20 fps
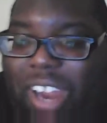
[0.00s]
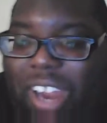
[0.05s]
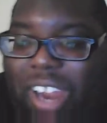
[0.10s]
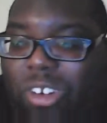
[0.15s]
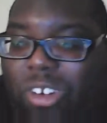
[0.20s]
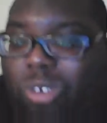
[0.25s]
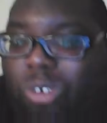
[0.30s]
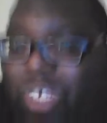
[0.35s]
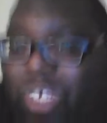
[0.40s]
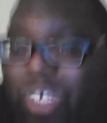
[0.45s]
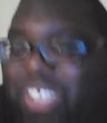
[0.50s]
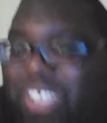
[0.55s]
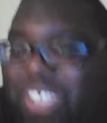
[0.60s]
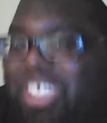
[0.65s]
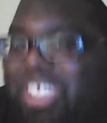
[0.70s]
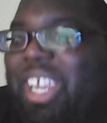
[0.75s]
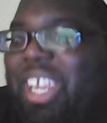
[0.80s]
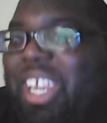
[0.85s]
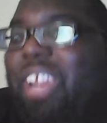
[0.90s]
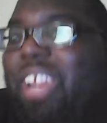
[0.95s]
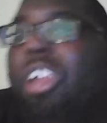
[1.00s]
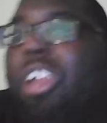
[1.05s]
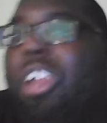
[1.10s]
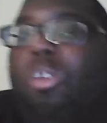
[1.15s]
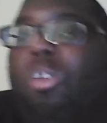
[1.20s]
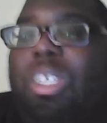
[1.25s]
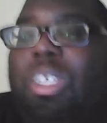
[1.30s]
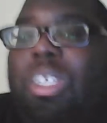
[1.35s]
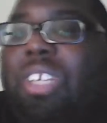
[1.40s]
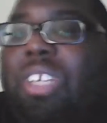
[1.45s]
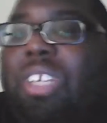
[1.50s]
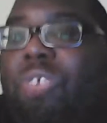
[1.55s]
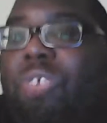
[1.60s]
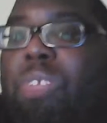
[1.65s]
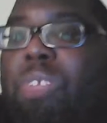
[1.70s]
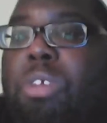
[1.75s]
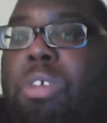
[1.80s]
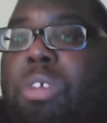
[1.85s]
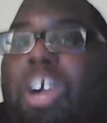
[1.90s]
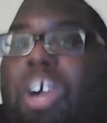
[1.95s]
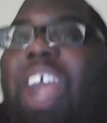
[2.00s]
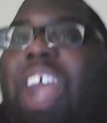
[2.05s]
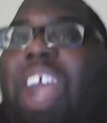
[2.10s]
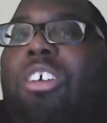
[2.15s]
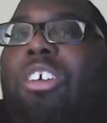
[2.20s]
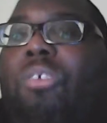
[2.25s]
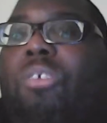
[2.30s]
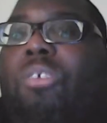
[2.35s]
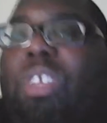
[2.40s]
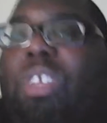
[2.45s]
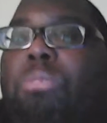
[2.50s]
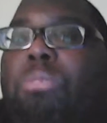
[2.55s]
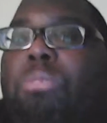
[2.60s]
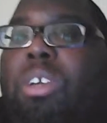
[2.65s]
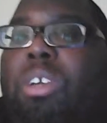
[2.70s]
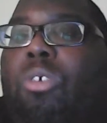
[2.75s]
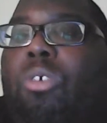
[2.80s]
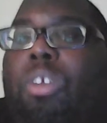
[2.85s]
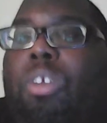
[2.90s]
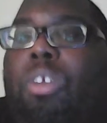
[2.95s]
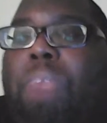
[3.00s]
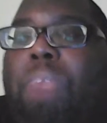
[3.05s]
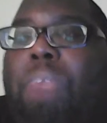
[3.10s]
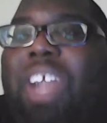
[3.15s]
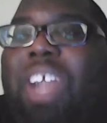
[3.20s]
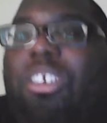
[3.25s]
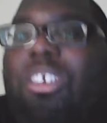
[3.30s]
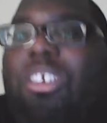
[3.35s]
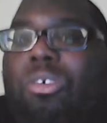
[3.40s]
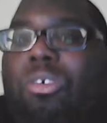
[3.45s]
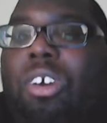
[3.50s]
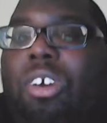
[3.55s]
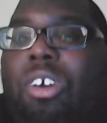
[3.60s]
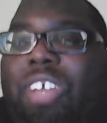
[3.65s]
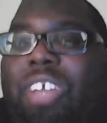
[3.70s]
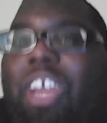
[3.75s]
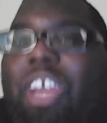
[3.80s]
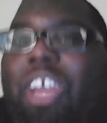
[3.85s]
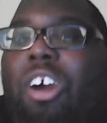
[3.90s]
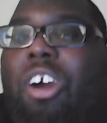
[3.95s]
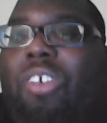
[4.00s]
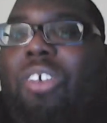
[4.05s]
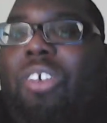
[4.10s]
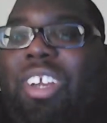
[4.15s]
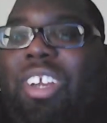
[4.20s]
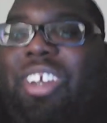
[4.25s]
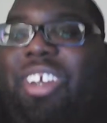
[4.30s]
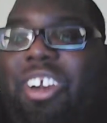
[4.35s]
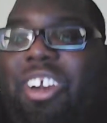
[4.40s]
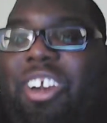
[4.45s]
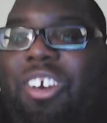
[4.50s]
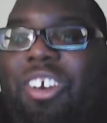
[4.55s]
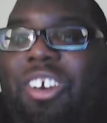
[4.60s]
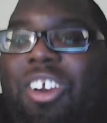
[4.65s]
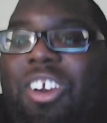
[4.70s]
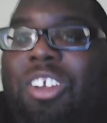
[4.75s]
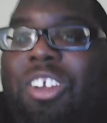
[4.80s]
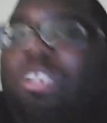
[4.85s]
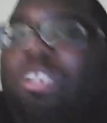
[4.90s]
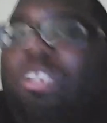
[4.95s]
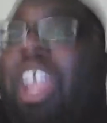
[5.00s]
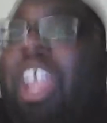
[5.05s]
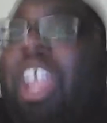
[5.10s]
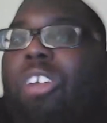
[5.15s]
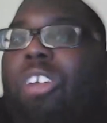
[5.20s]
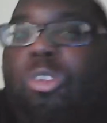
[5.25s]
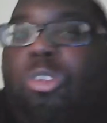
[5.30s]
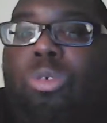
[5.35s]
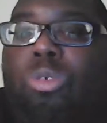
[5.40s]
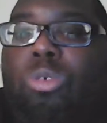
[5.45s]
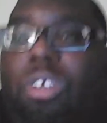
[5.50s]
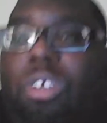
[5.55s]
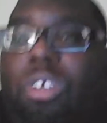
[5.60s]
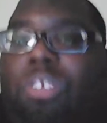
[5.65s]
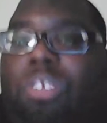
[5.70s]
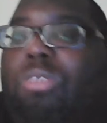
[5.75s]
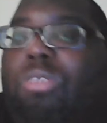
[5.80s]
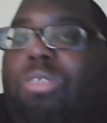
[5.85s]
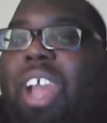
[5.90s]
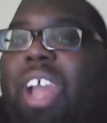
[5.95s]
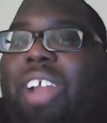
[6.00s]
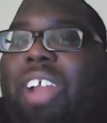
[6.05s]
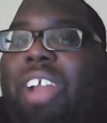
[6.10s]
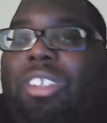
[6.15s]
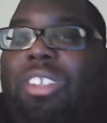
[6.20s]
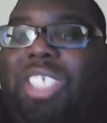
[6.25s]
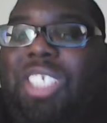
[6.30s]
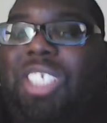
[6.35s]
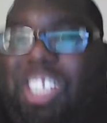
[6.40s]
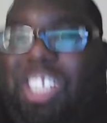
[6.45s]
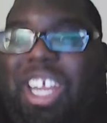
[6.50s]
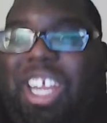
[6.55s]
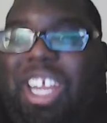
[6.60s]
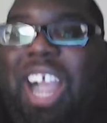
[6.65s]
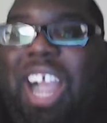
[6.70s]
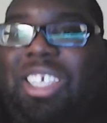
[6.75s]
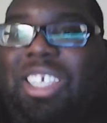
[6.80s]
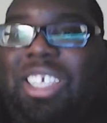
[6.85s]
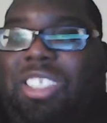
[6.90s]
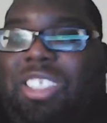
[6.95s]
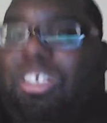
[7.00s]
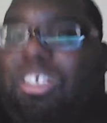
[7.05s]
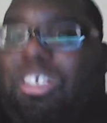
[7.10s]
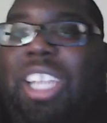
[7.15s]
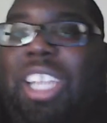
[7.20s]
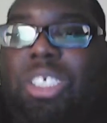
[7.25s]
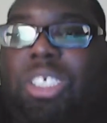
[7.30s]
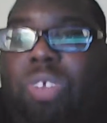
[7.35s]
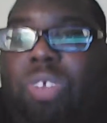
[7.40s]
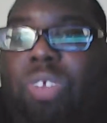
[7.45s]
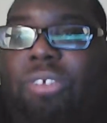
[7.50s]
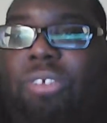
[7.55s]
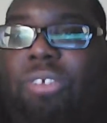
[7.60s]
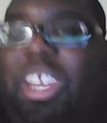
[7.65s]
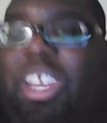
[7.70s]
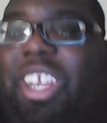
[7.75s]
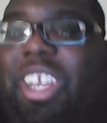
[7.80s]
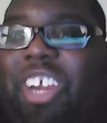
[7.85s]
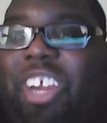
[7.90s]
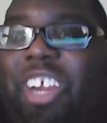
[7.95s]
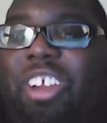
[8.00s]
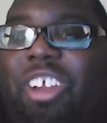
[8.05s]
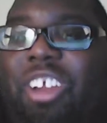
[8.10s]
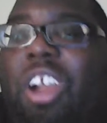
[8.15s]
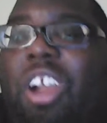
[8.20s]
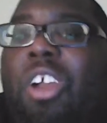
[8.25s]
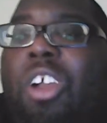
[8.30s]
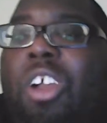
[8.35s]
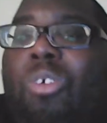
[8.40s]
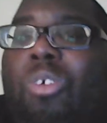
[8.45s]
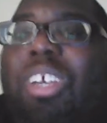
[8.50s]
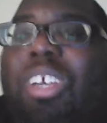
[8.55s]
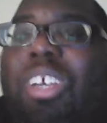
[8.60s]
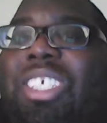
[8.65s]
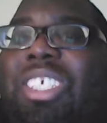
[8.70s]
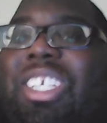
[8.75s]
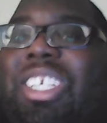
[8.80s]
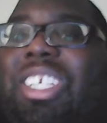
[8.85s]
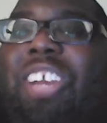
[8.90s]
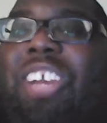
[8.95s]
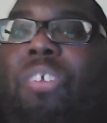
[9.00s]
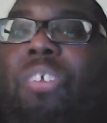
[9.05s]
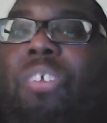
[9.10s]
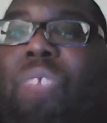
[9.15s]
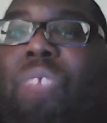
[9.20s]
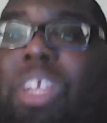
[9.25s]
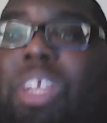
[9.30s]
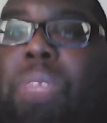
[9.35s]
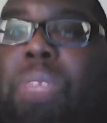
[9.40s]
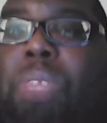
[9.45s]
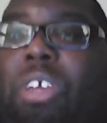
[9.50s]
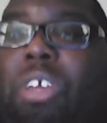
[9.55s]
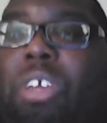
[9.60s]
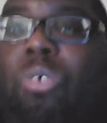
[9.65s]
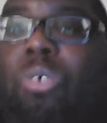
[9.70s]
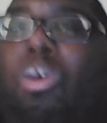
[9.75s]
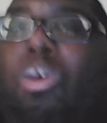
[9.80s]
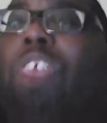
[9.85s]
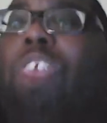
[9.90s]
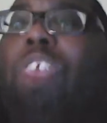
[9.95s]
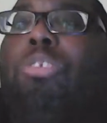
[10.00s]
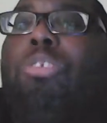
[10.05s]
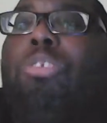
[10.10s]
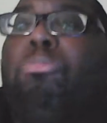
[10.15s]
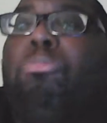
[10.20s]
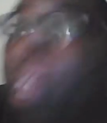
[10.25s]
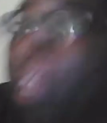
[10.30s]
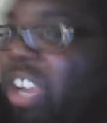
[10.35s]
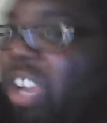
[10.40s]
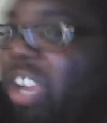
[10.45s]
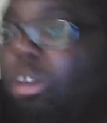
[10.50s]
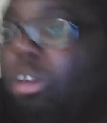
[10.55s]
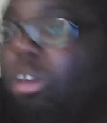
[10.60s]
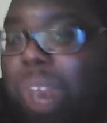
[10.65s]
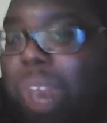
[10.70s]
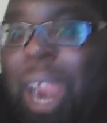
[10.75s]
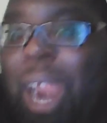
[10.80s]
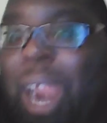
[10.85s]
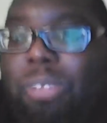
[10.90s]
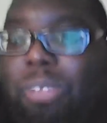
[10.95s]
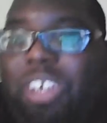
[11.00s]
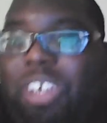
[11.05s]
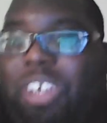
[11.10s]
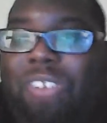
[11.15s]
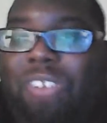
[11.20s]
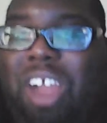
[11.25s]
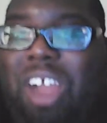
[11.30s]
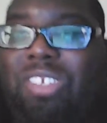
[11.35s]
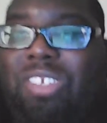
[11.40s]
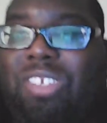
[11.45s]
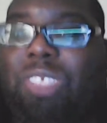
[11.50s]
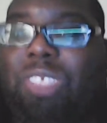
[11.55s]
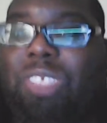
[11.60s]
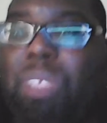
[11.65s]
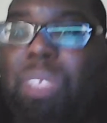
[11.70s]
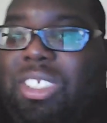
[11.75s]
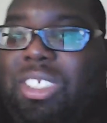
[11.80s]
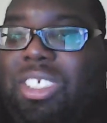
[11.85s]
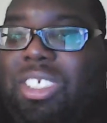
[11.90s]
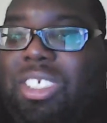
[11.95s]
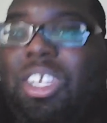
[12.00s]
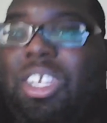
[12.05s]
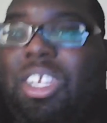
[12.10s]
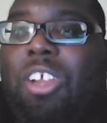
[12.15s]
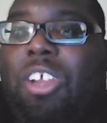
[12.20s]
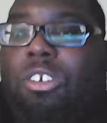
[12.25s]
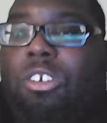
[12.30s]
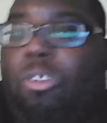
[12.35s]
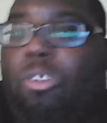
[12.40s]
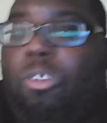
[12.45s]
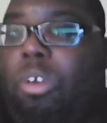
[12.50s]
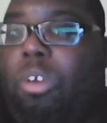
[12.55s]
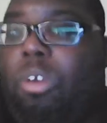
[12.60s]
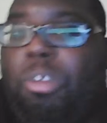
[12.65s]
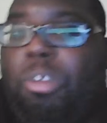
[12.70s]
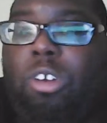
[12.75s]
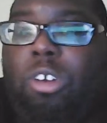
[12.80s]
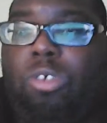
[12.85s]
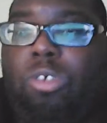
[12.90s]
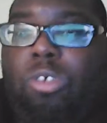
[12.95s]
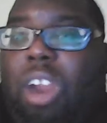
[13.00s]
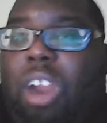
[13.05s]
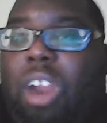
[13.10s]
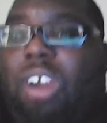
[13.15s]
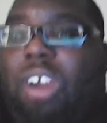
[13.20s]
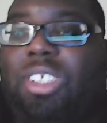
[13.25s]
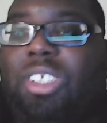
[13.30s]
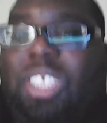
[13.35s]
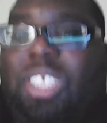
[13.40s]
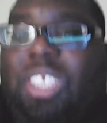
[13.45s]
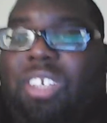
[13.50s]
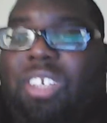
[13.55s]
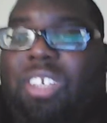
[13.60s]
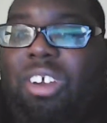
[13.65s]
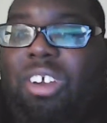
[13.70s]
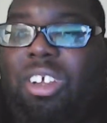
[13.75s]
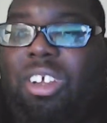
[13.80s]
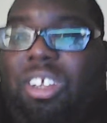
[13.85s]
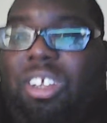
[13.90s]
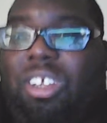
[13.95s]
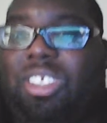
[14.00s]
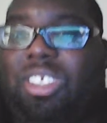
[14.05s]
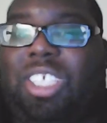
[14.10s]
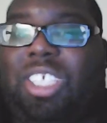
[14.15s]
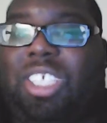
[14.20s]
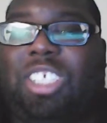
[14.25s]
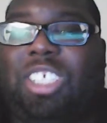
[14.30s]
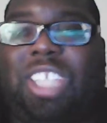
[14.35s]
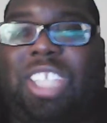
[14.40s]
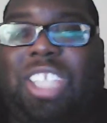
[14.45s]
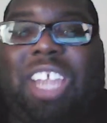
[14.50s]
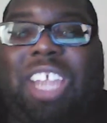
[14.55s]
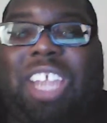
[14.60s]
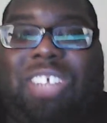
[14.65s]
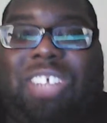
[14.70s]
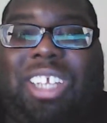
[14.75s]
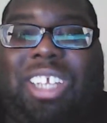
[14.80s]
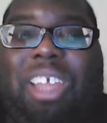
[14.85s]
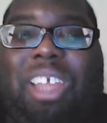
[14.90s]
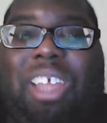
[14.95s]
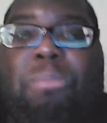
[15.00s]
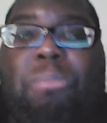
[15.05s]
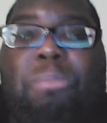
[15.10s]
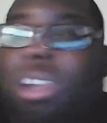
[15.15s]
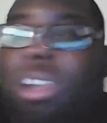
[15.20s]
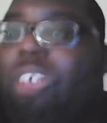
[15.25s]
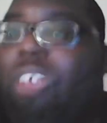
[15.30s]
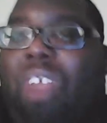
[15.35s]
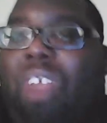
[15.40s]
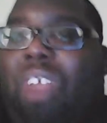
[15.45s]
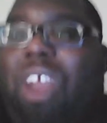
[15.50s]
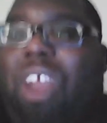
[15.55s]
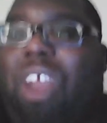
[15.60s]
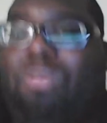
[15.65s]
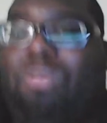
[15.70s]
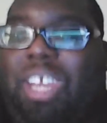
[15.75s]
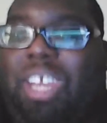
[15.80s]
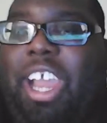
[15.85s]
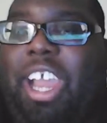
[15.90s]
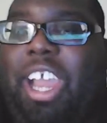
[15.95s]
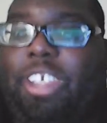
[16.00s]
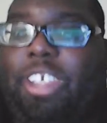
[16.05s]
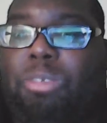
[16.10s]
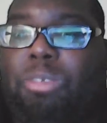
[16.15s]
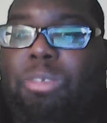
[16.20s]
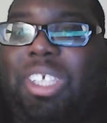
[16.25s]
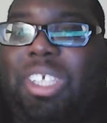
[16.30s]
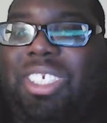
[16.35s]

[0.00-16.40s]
I don't know who keeps saying you need to rebuild. How you gonna rebuild with a Monty Warrior already there? You got Okuda, you got T.J. Hawkinson, you got Swift, you got Carrion. What is it there to rebuild? Why don't you build properly around these pieces, the Romeo Aquars and such things like that? Build around them guys, man.